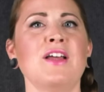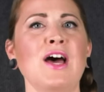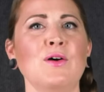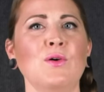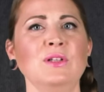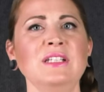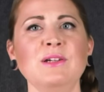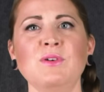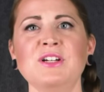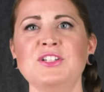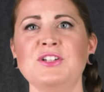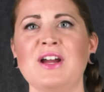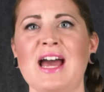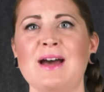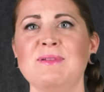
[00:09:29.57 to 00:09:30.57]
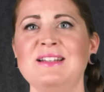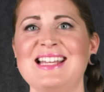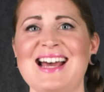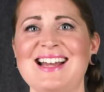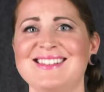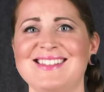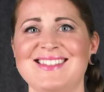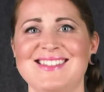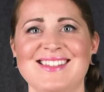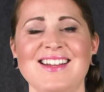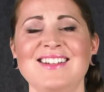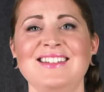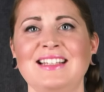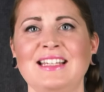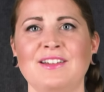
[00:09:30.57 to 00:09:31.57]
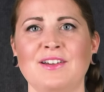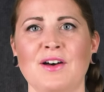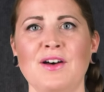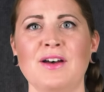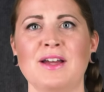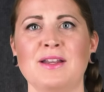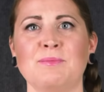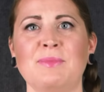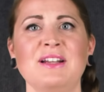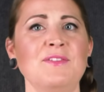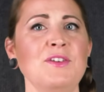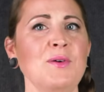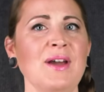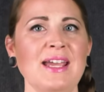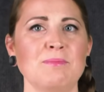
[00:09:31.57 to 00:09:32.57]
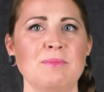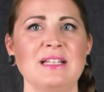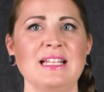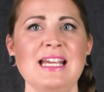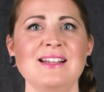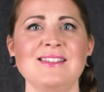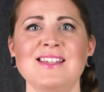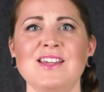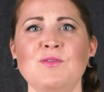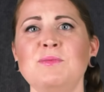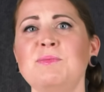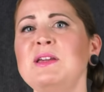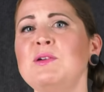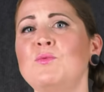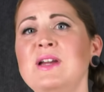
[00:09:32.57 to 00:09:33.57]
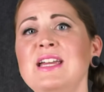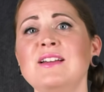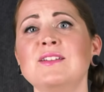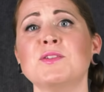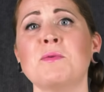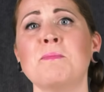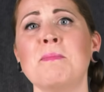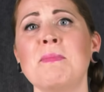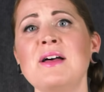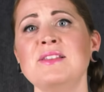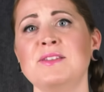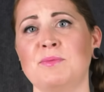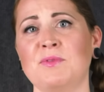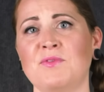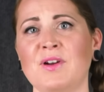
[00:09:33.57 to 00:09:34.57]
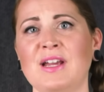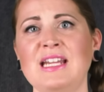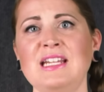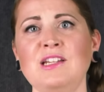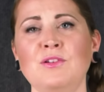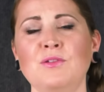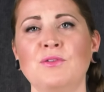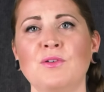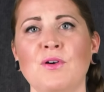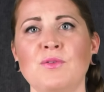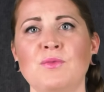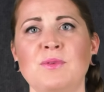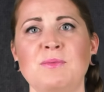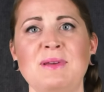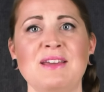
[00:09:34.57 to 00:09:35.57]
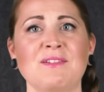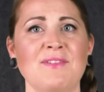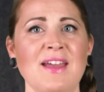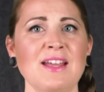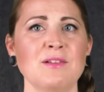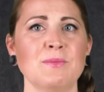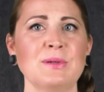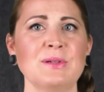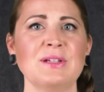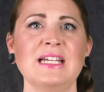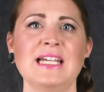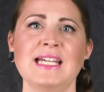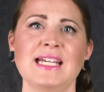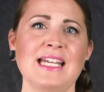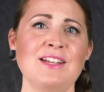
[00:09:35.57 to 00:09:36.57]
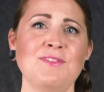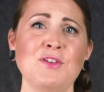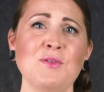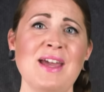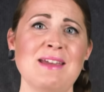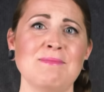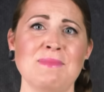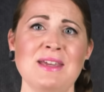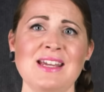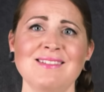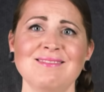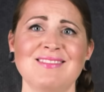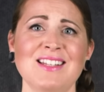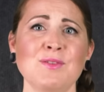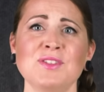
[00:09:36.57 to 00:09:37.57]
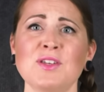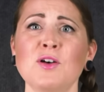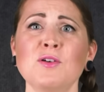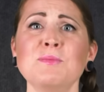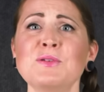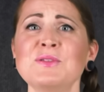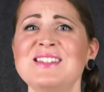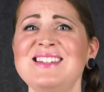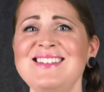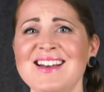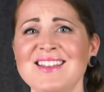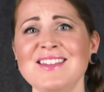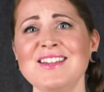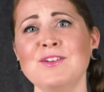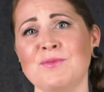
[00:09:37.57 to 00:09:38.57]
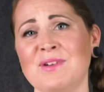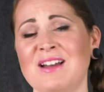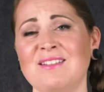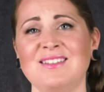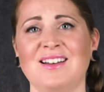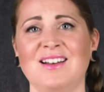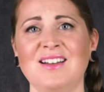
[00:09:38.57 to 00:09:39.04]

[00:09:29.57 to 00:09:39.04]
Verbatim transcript: Not only was your habitat suddenly gone, but if you ate plants, it would be weeks or months before any new growth would be available. And if you ate meat, there was almost nothing around to